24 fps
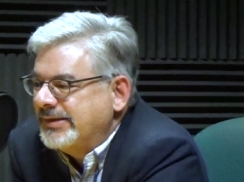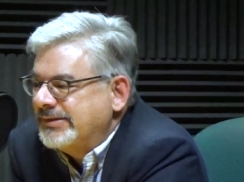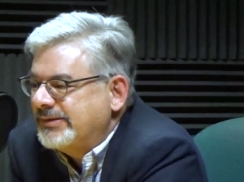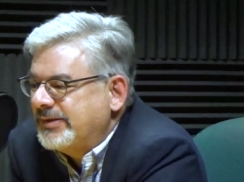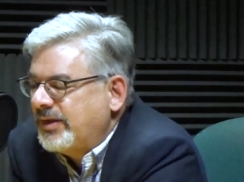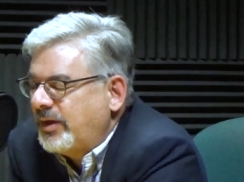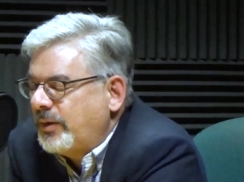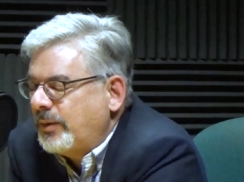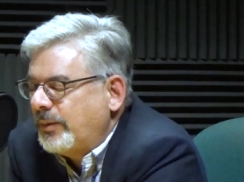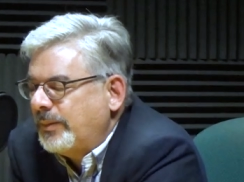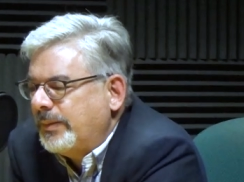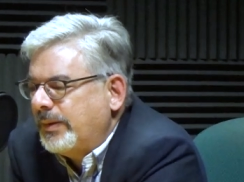
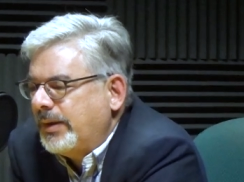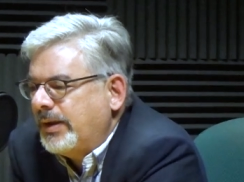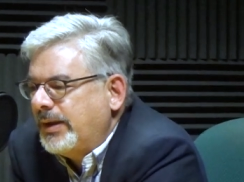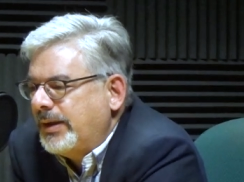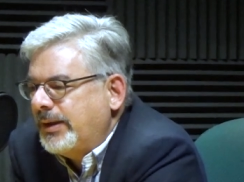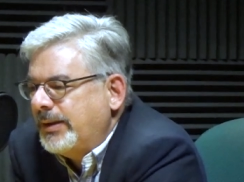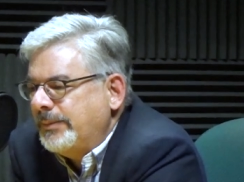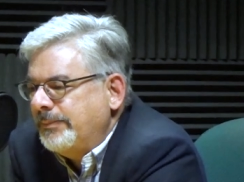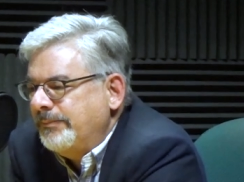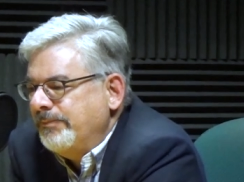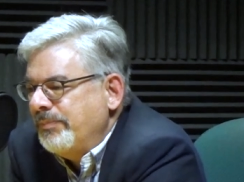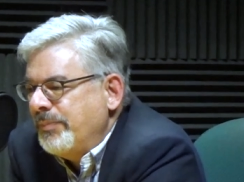So,
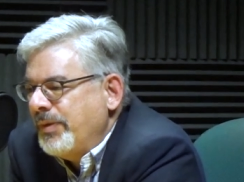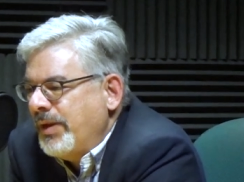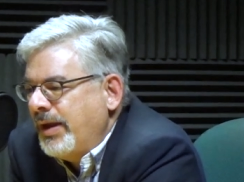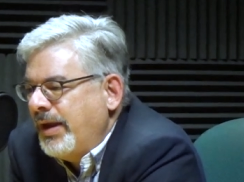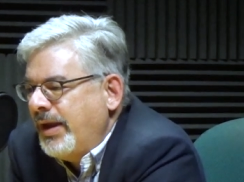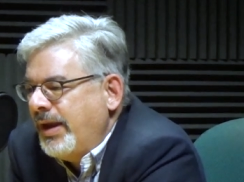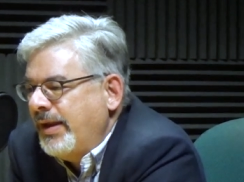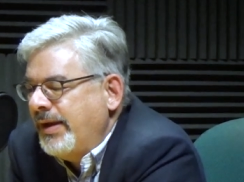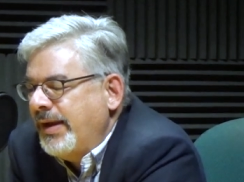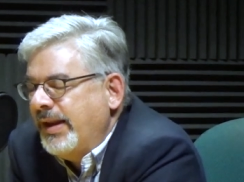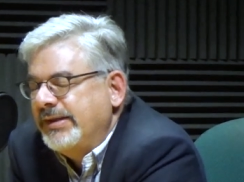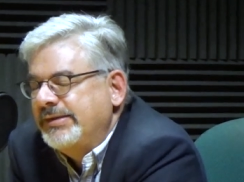um,
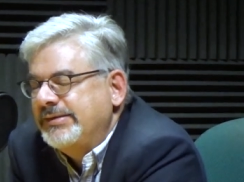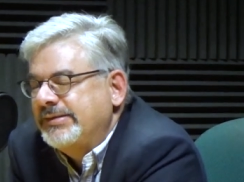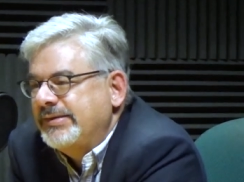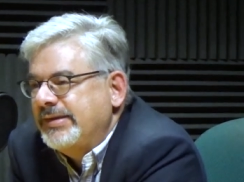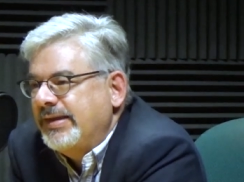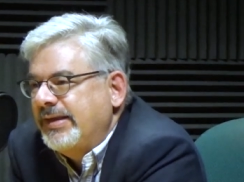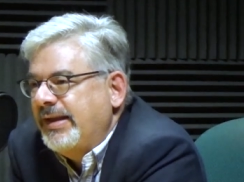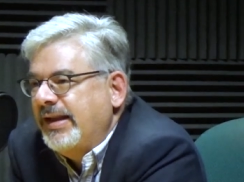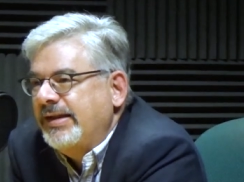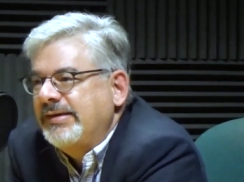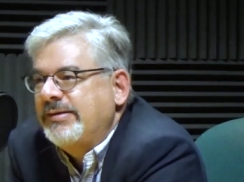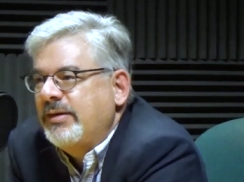and that's
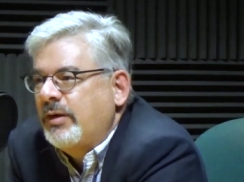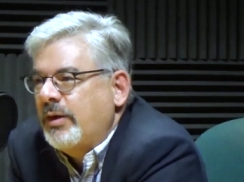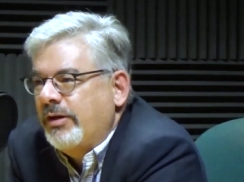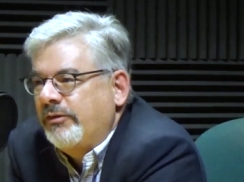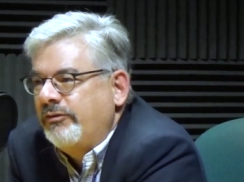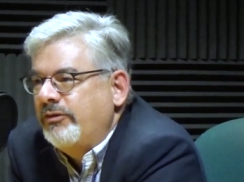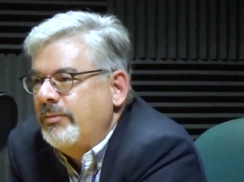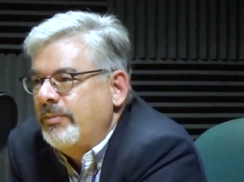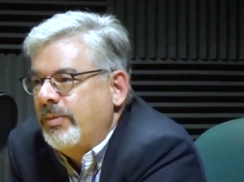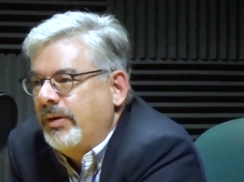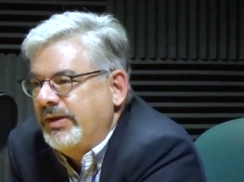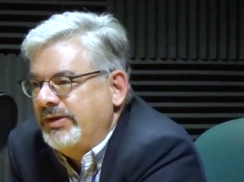that's how
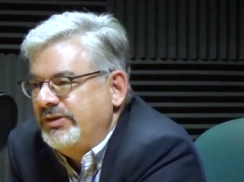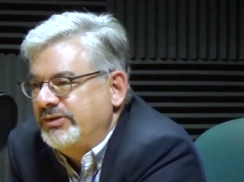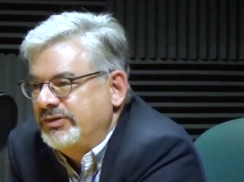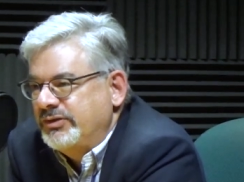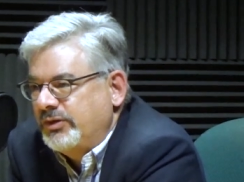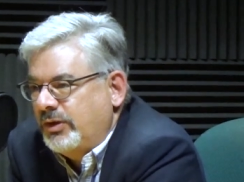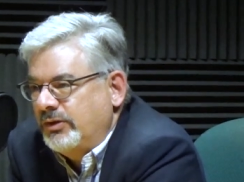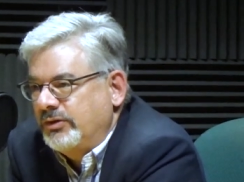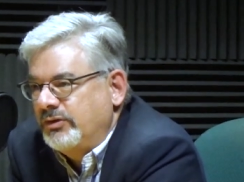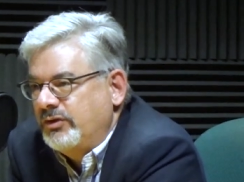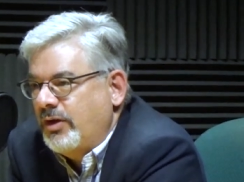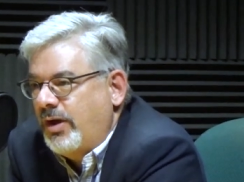everybody
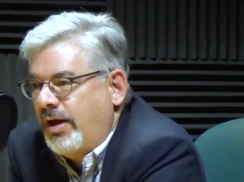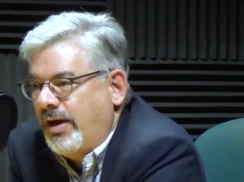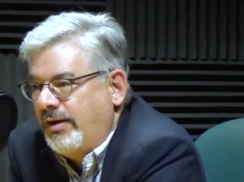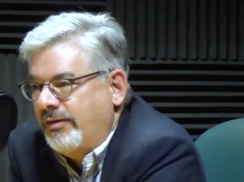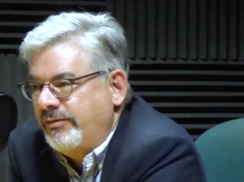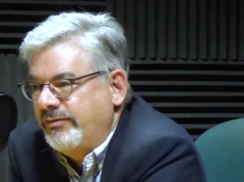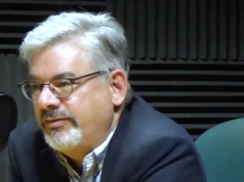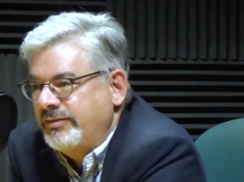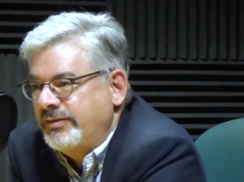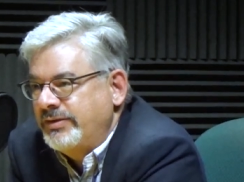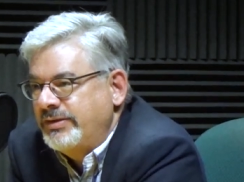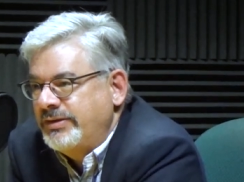starts
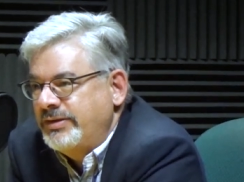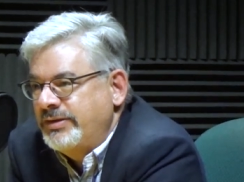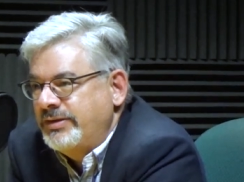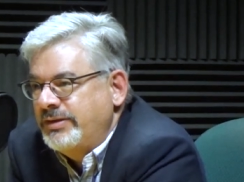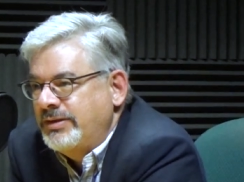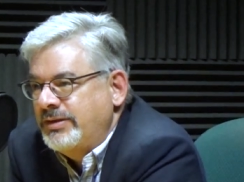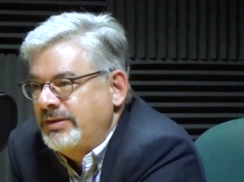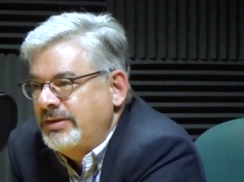off. Mm-hmm.